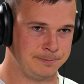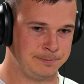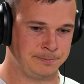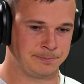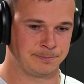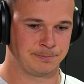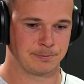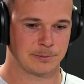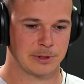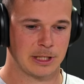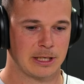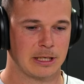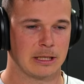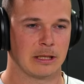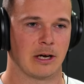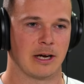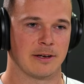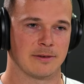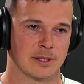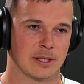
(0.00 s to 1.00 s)
Uh-huh. kind of
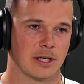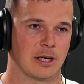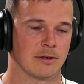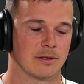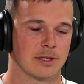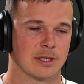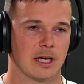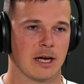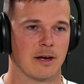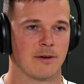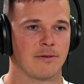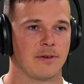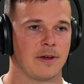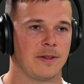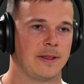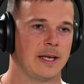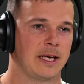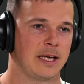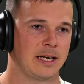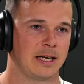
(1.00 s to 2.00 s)
lifestyle stuff.
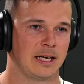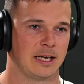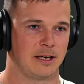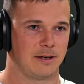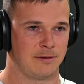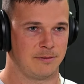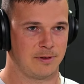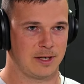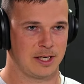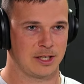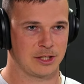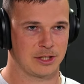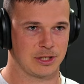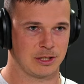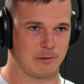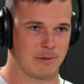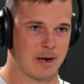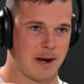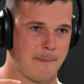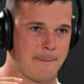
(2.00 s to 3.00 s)
And then it eventually
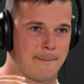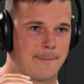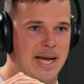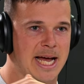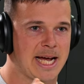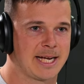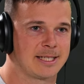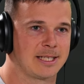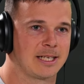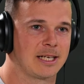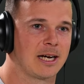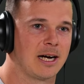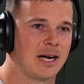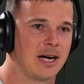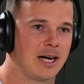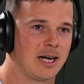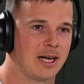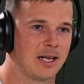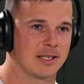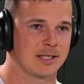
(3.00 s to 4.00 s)
went back to
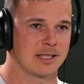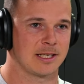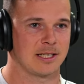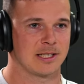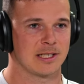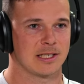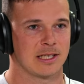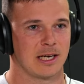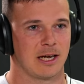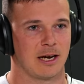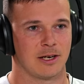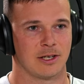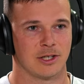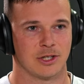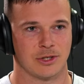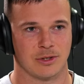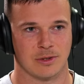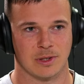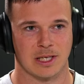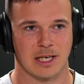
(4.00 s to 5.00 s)
cars and I started to
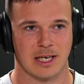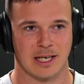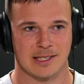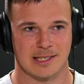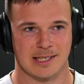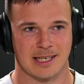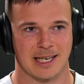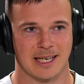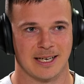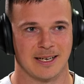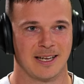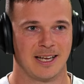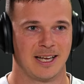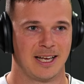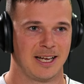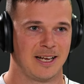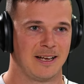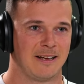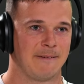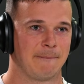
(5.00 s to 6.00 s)
shoot cars again
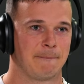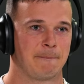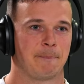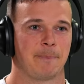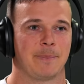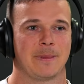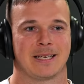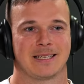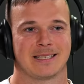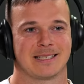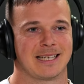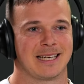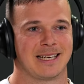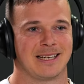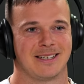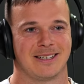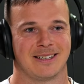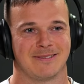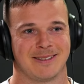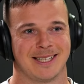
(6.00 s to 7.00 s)
and I was like,
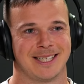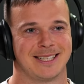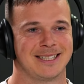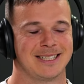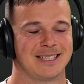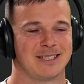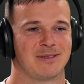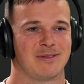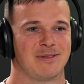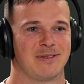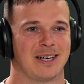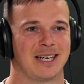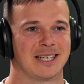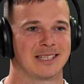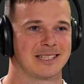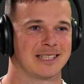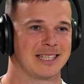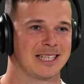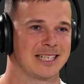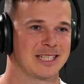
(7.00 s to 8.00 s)
oh man, this is fun.
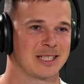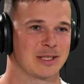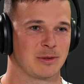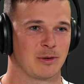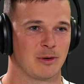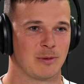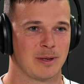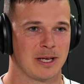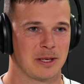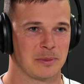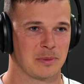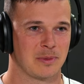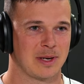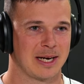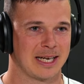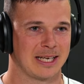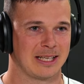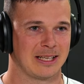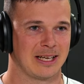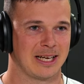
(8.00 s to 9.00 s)
And then I saw people
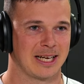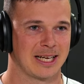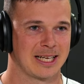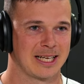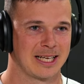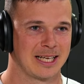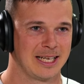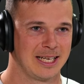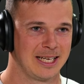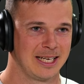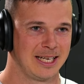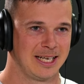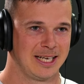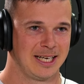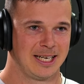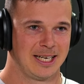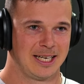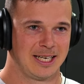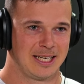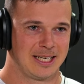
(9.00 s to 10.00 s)
had like
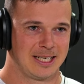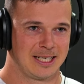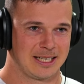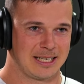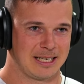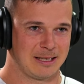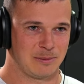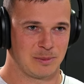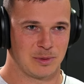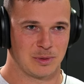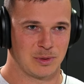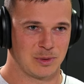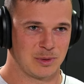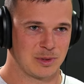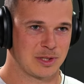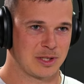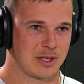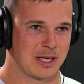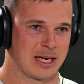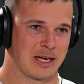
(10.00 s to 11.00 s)
gimbals,
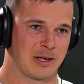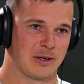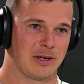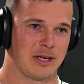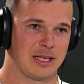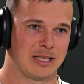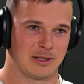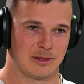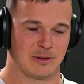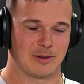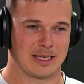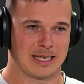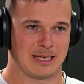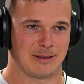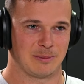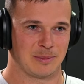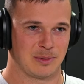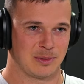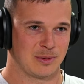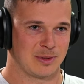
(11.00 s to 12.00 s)
so I got a little
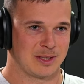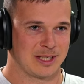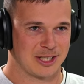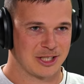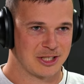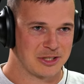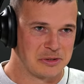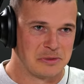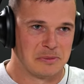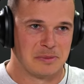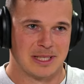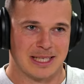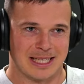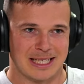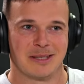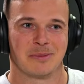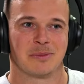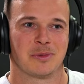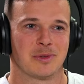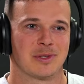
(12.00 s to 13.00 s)
gimbal and I'd shoot a bit of
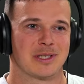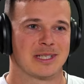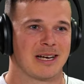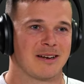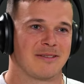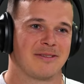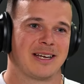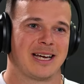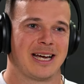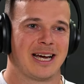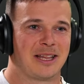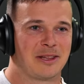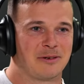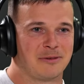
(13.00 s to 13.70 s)
gimbal stuff like out